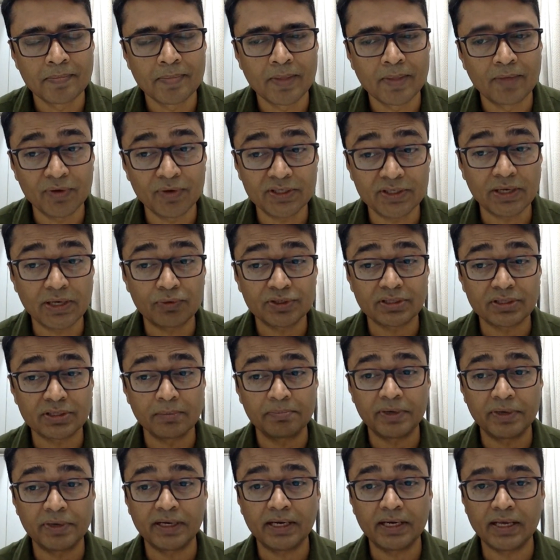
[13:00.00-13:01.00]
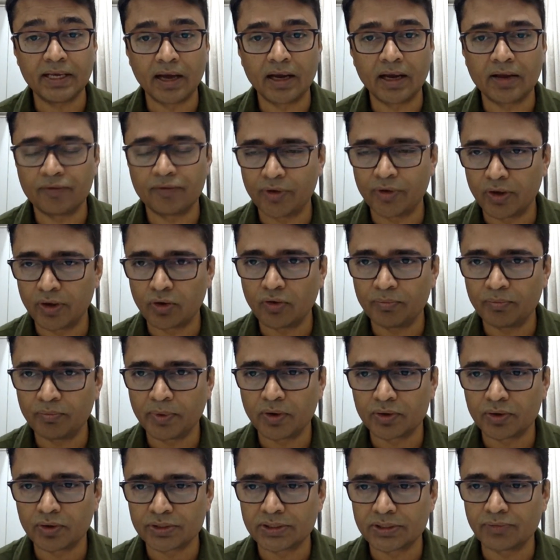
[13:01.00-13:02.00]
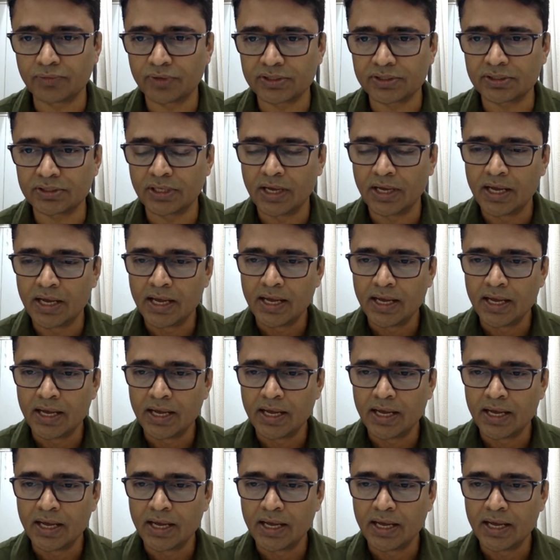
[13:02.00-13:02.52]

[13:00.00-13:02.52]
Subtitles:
which I was completely unaware of, because there was